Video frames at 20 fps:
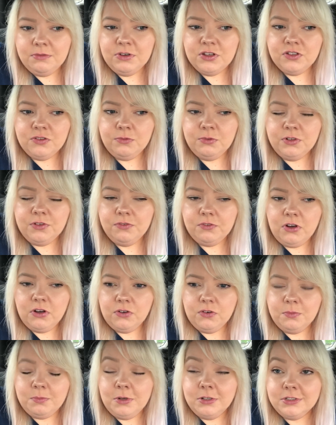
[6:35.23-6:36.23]
which you would have
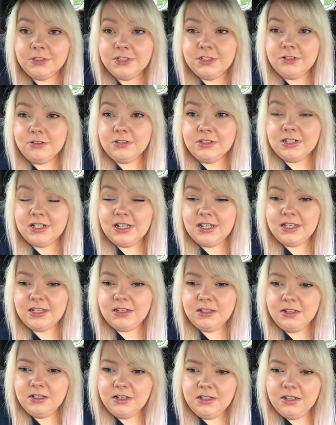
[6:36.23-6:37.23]
gone up on Sunday.